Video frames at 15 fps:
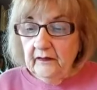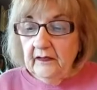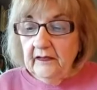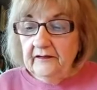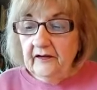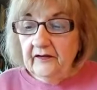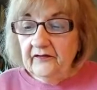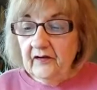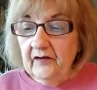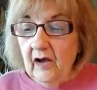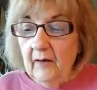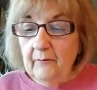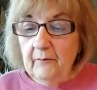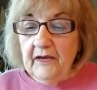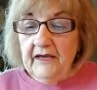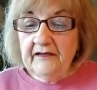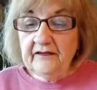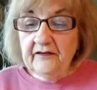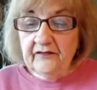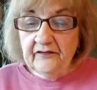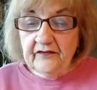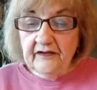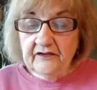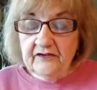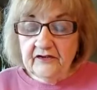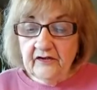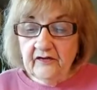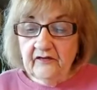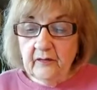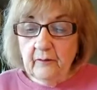It does not make
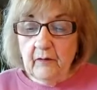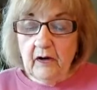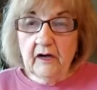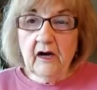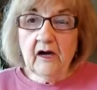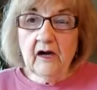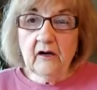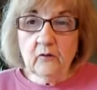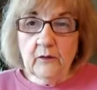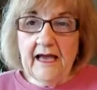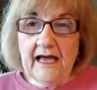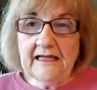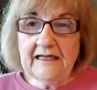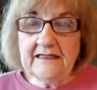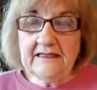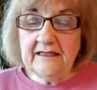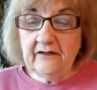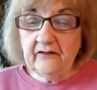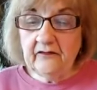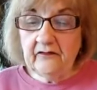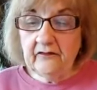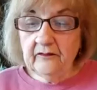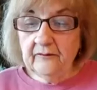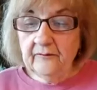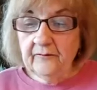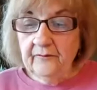distinctions among unrealities,